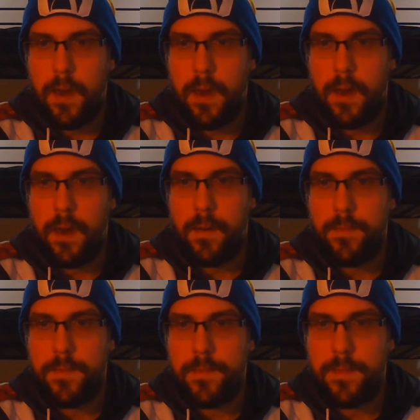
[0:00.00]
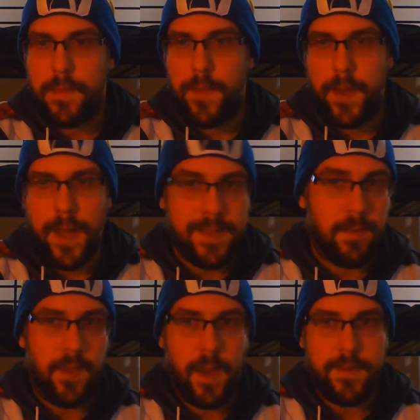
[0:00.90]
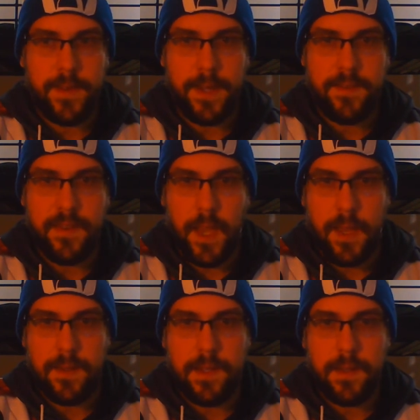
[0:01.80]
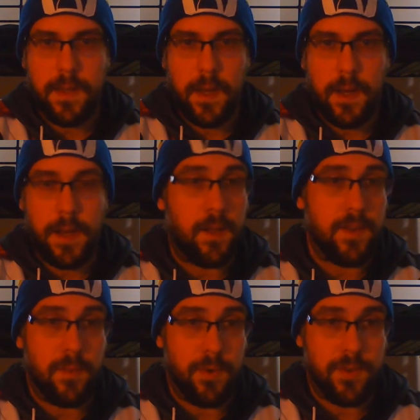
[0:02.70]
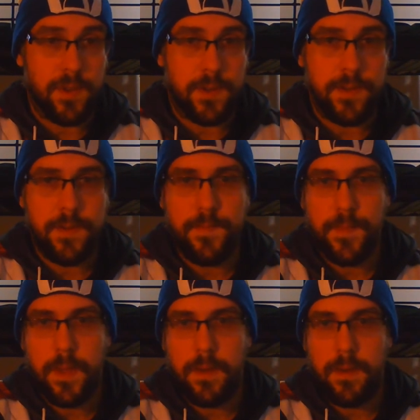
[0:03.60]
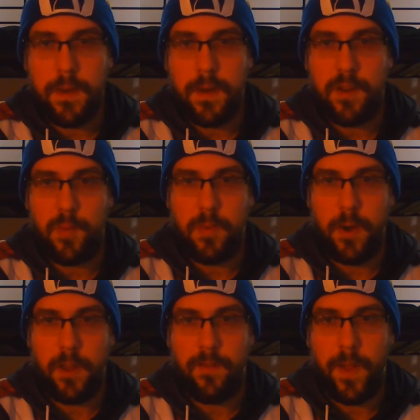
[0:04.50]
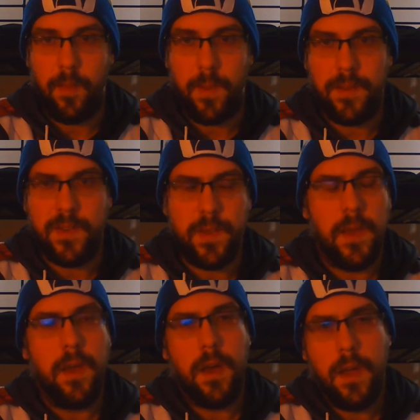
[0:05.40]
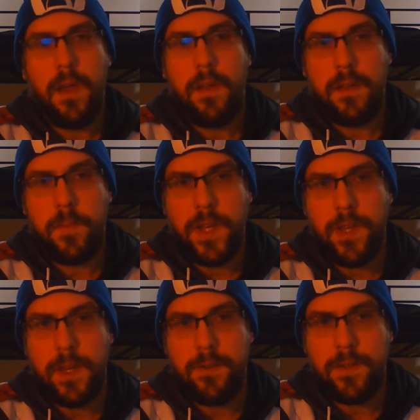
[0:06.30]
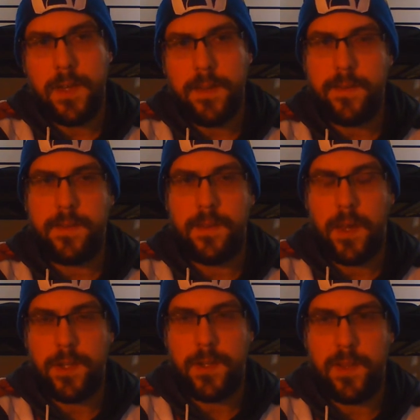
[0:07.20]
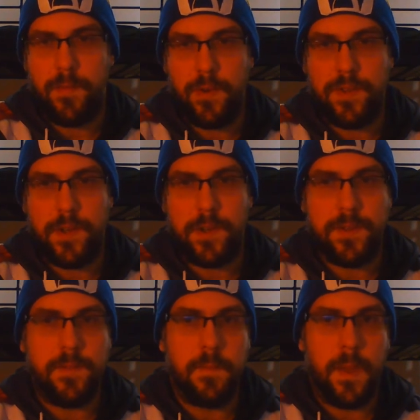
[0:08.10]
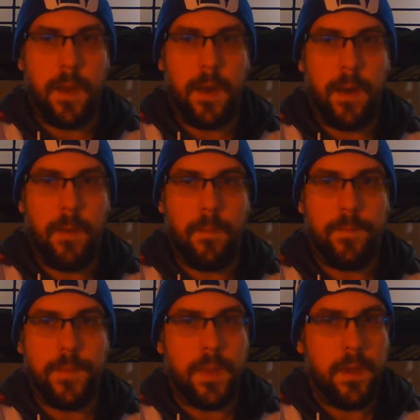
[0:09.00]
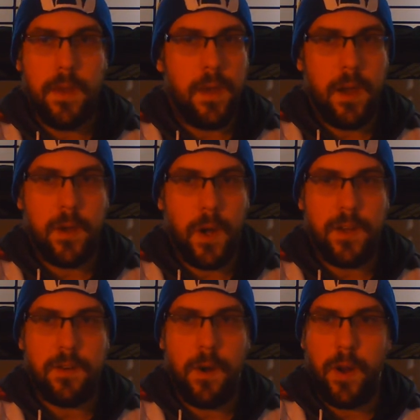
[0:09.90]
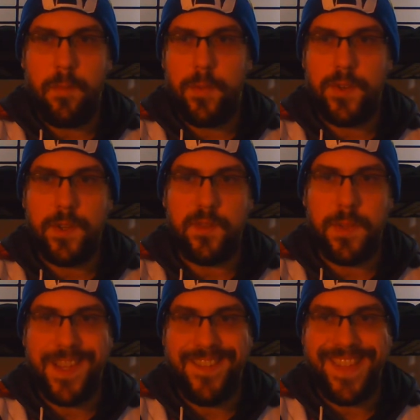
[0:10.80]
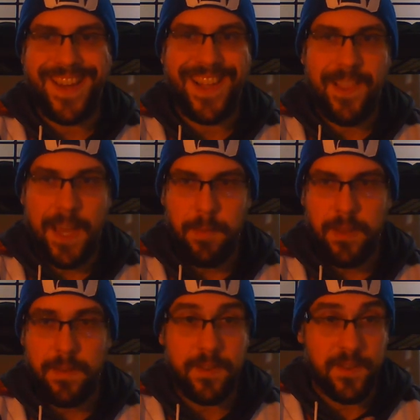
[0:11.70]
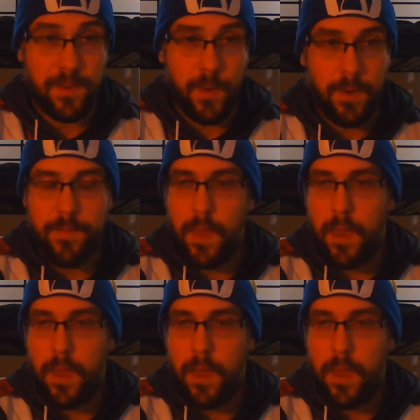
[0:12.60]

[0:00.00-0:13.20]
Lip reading: And the concept of the isolated state, and also the boosters who promoted development. Especially interesting is his discussion of the boosters. According to Cronon, boosters believe that climate, this is a quote,